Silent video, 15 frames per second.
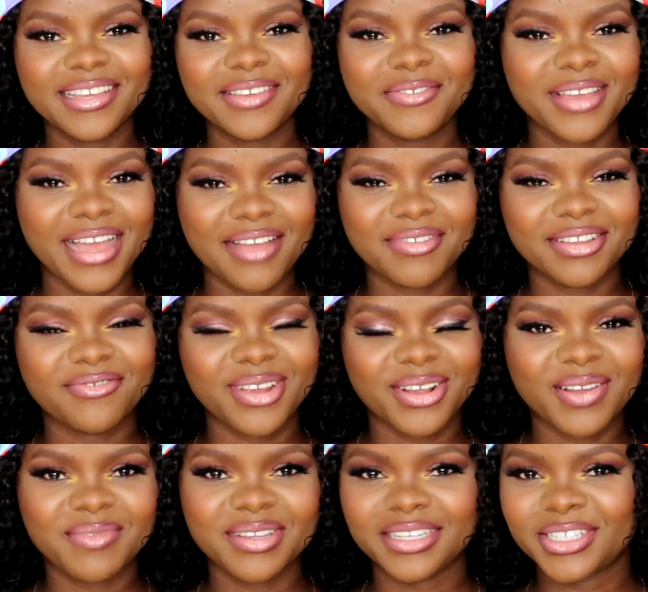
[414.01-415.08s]
If you have any
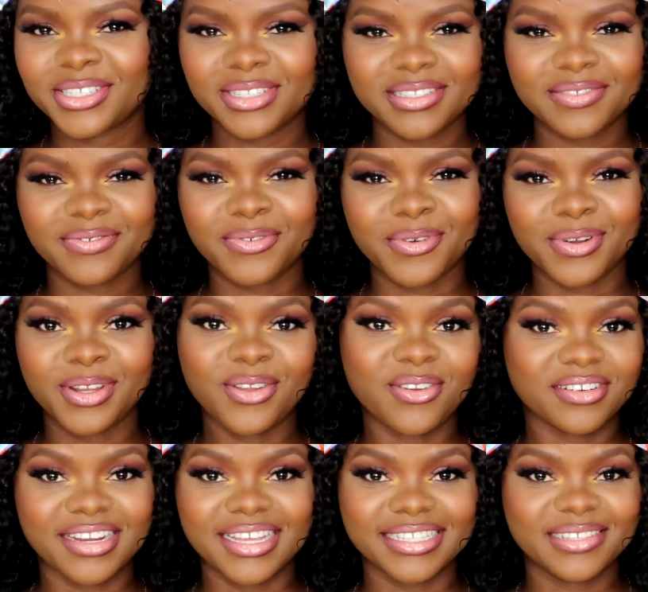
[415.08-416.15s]
recommendations for
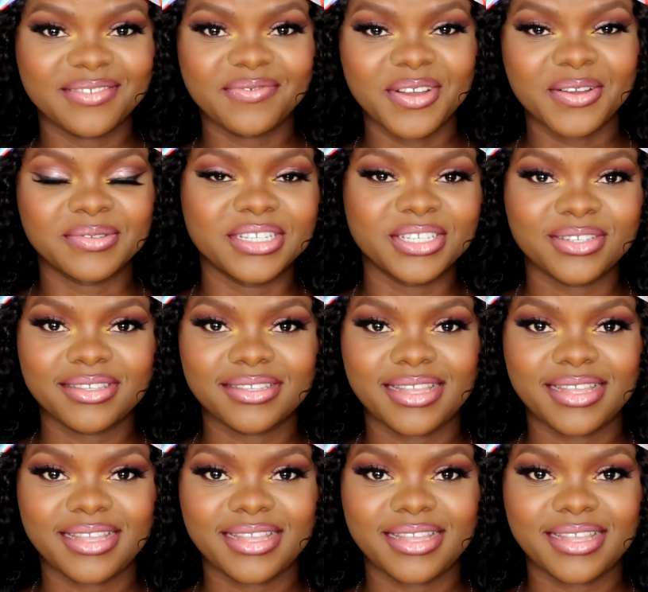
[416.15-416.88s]
long-lasting foundations